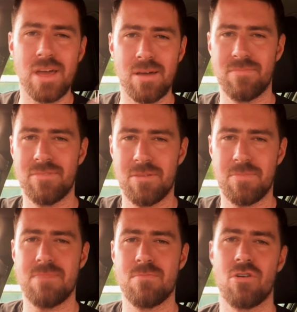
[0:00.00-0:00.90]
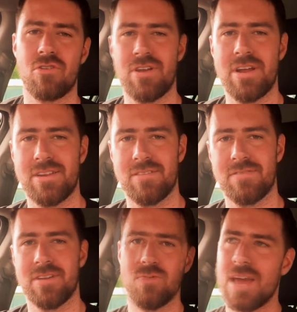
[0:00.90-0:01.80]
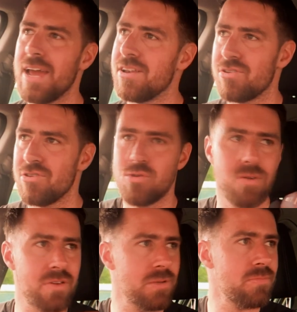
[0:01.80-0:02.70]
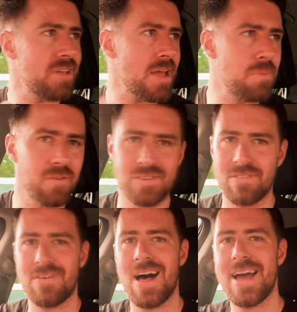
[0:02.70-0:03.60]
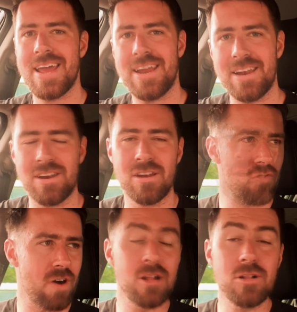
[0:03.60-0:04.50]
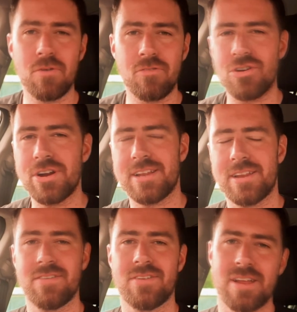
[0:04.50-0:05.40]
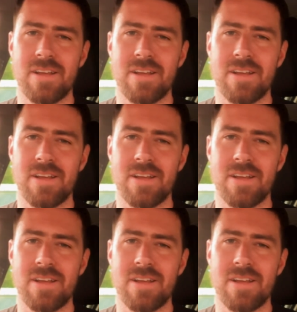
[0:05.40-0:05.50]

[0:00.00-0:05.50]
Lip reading: them to be more creative, to get in touch with some type of divine realm of creativity,